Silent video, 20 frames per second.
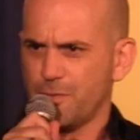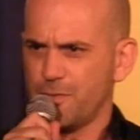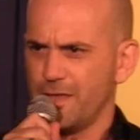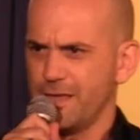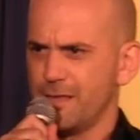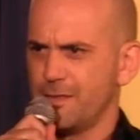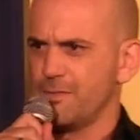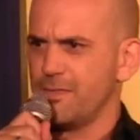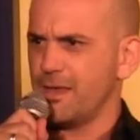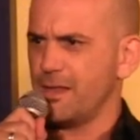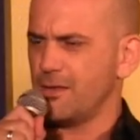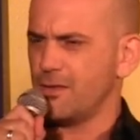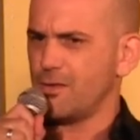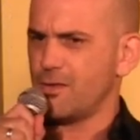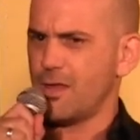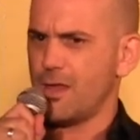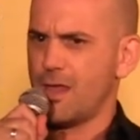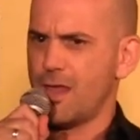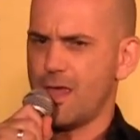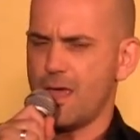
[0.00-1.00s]
think that
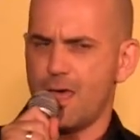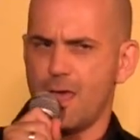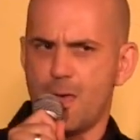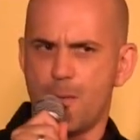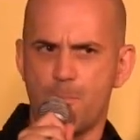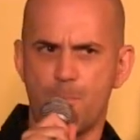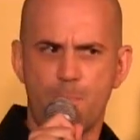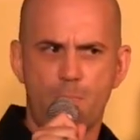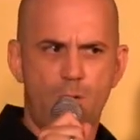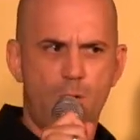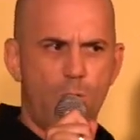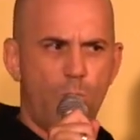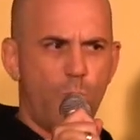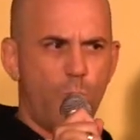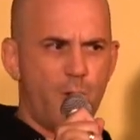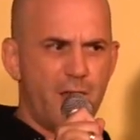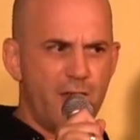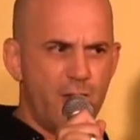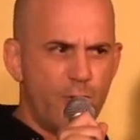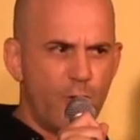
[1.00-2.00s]
um,
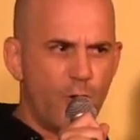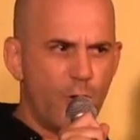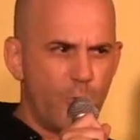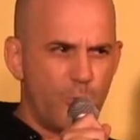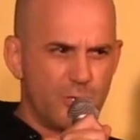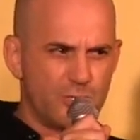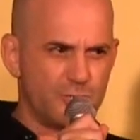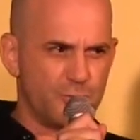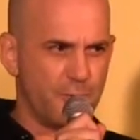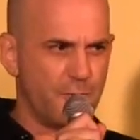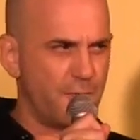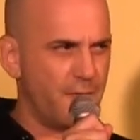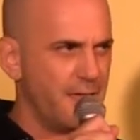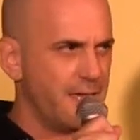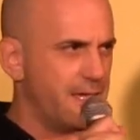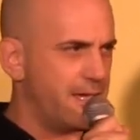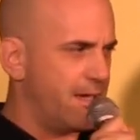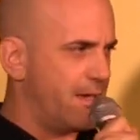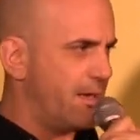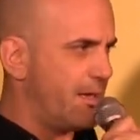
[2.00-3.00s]
we know what you're
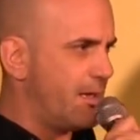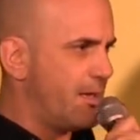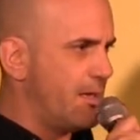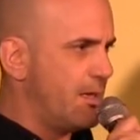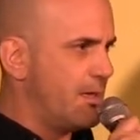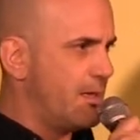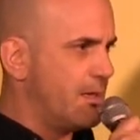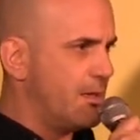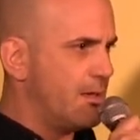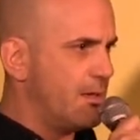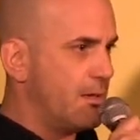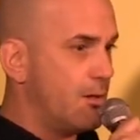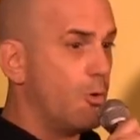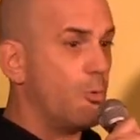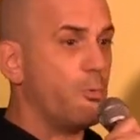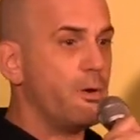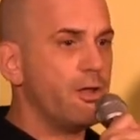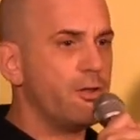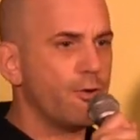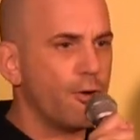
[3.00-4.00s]
thinking.
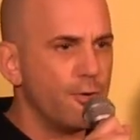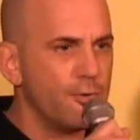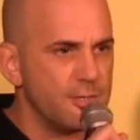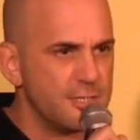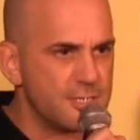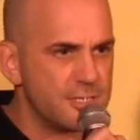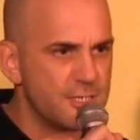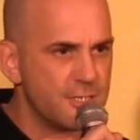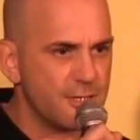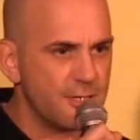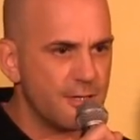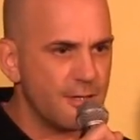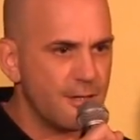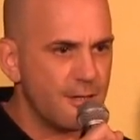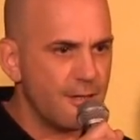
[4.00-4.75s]
We don't.